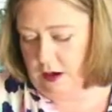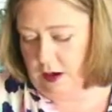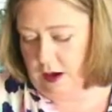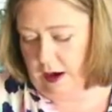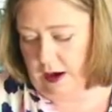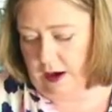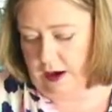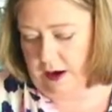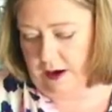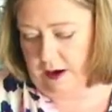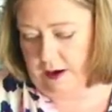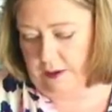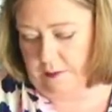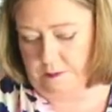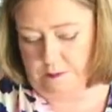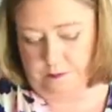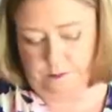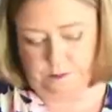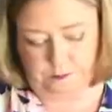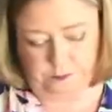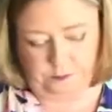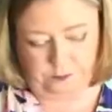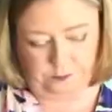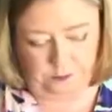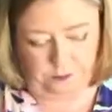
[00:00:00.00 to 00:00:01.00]

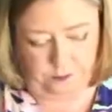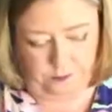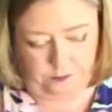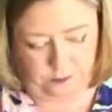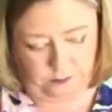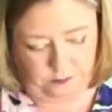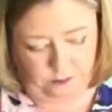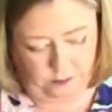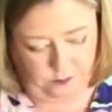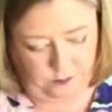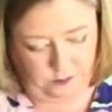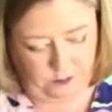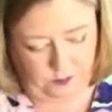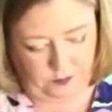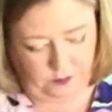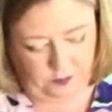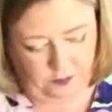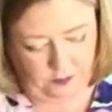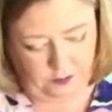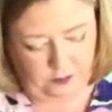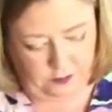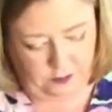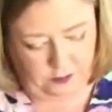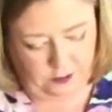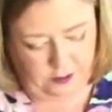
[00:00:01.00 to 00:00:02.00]
Now,
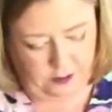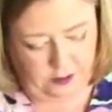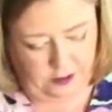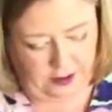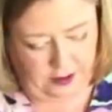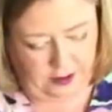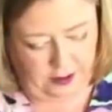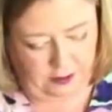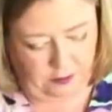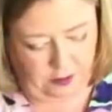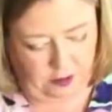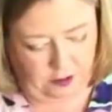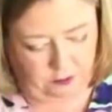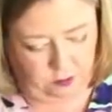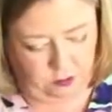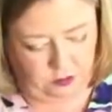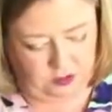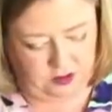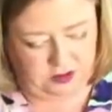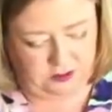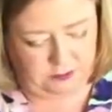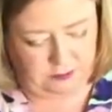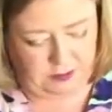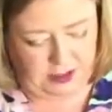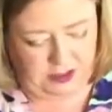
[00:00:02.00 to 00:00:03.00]
I want
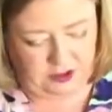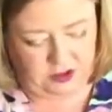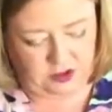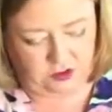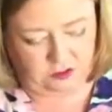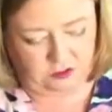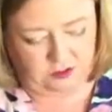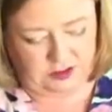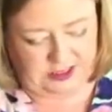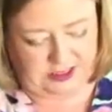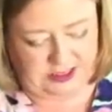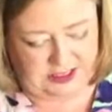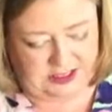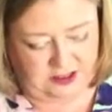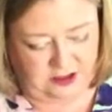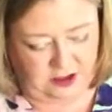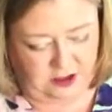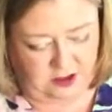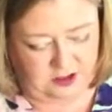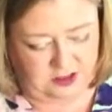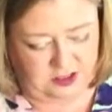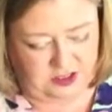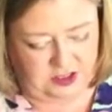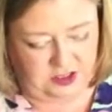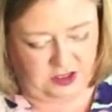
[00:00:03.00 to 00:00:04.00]
to make sure this
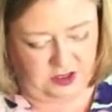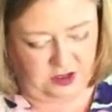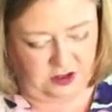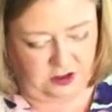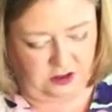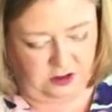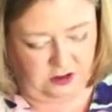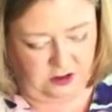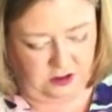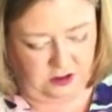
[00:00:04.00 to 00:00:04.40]
starts to